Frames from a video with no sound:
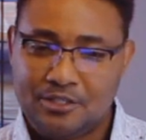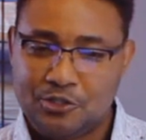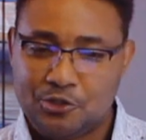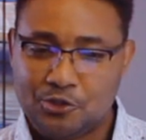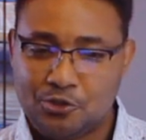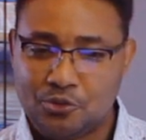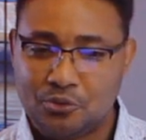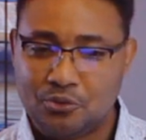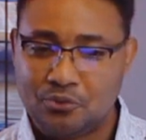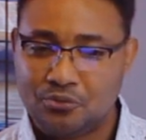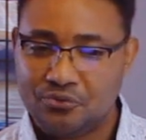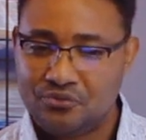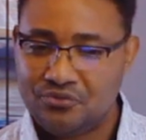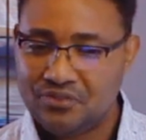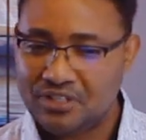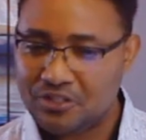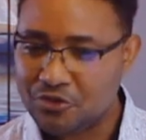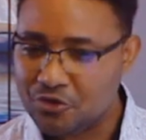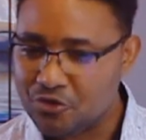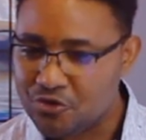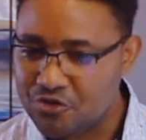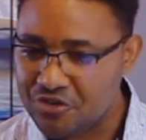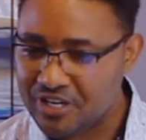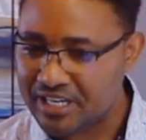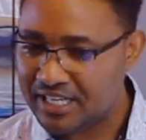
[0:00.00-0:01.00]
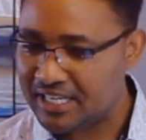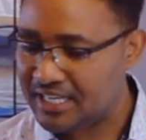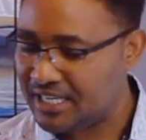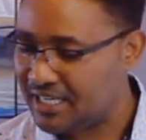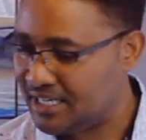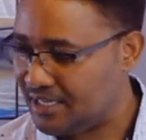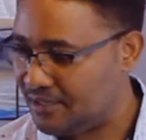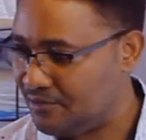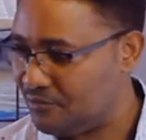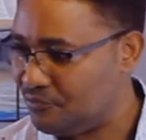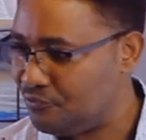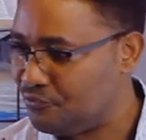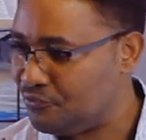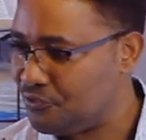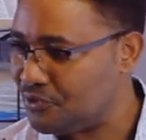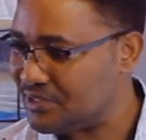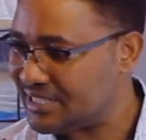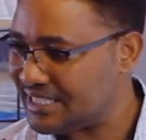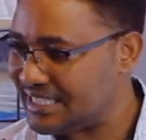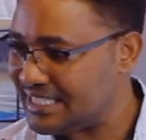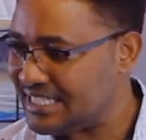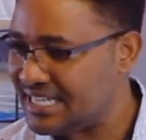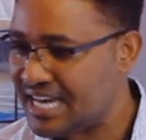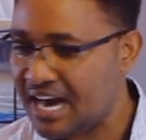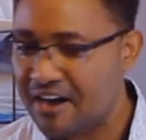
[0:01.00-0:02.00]
So the Greek for
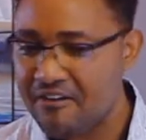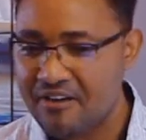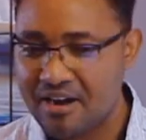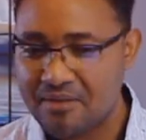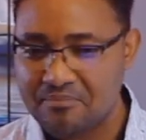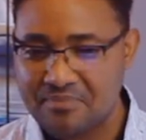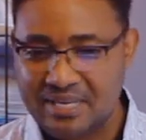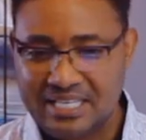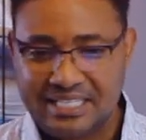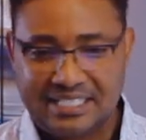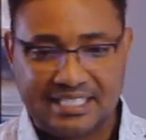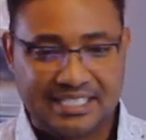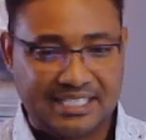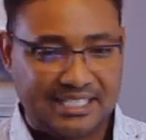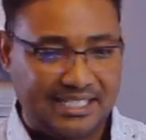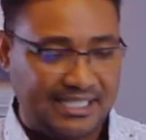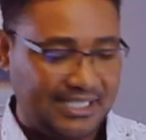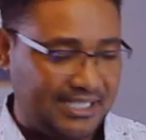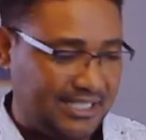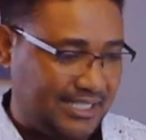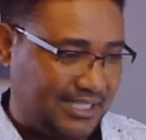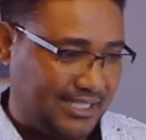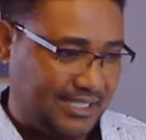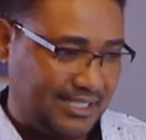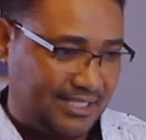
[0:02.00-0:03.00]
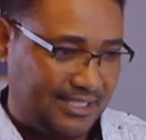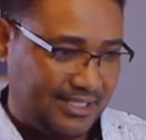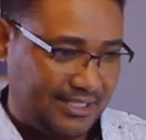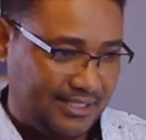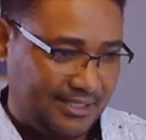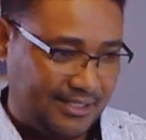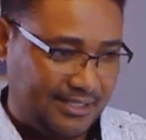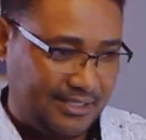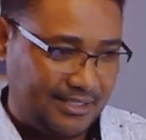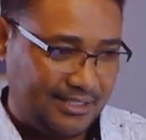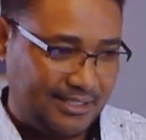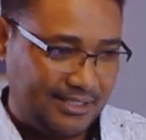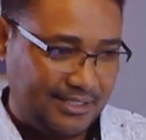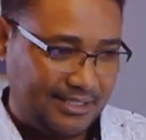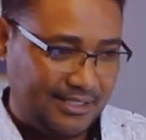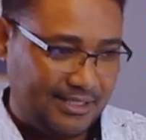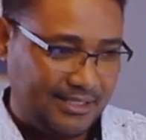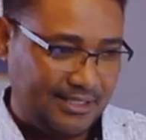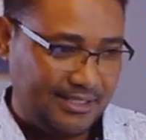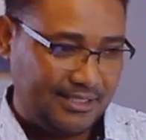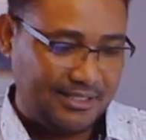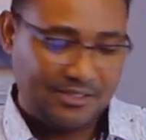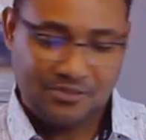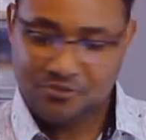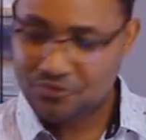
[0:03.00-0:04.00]
Semiramis,
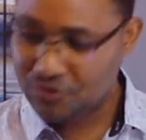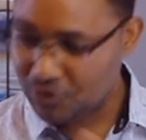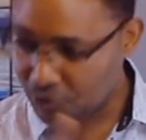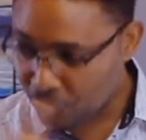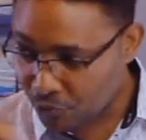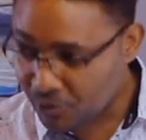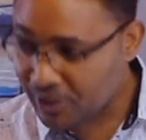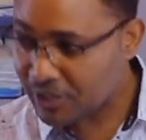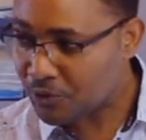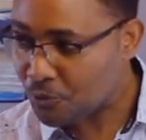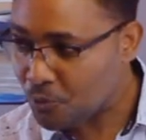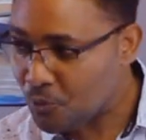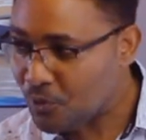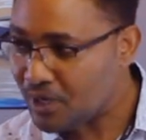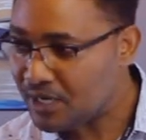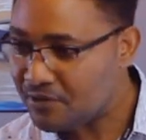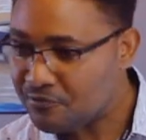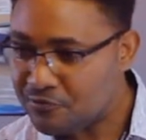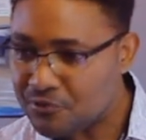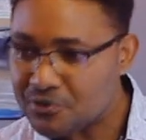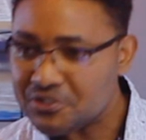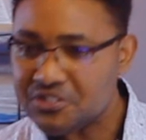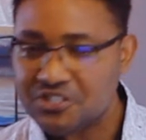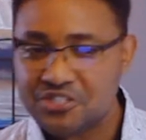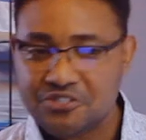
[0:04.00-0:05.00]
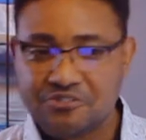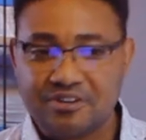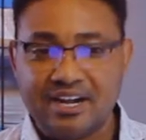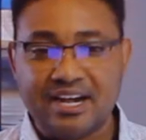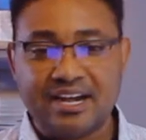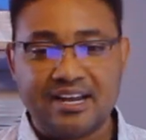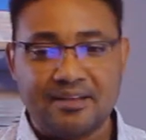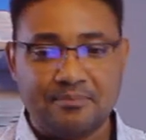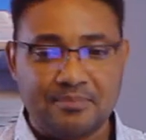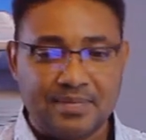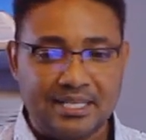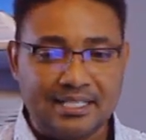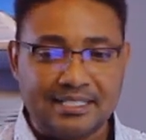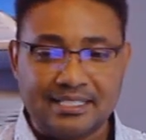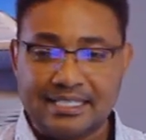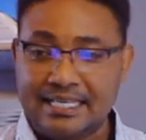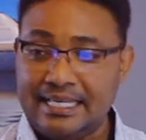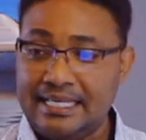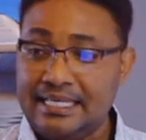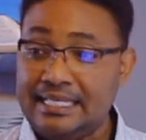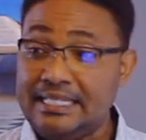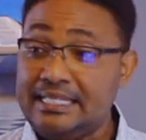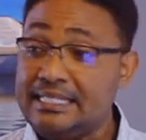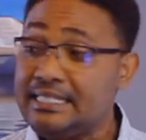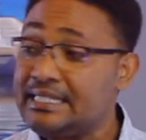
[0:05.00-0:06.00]
the Greek word for Semiramis
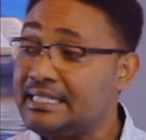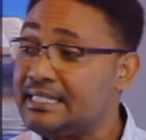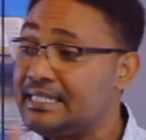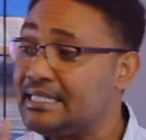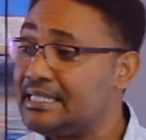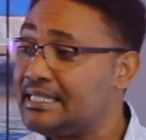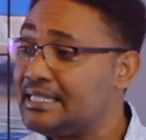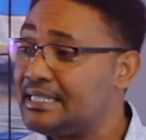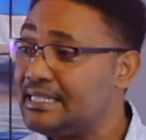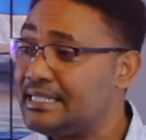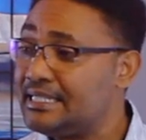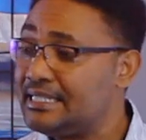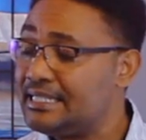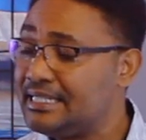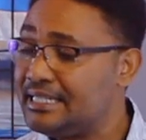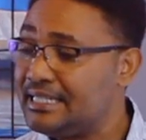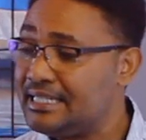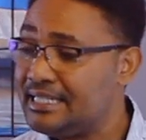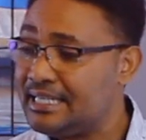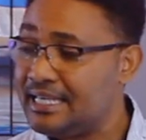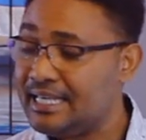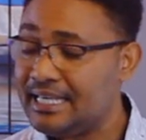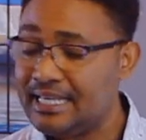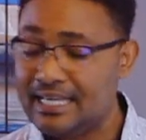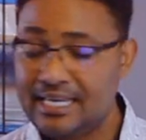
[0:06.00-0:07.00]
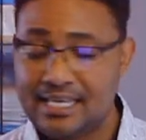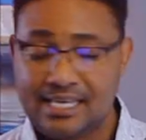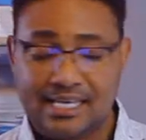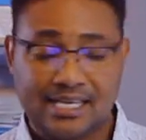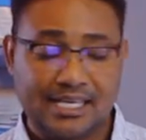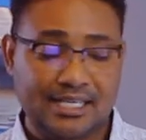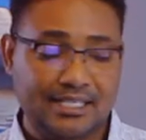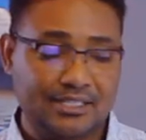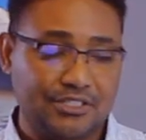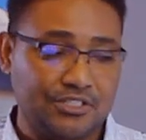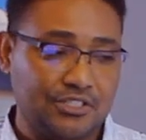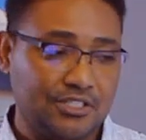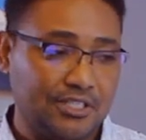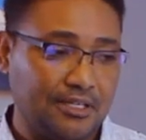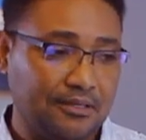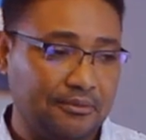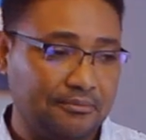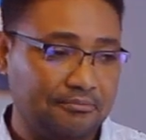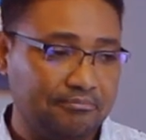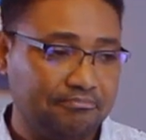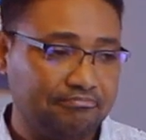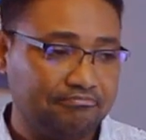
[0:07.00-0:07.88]
is Easter.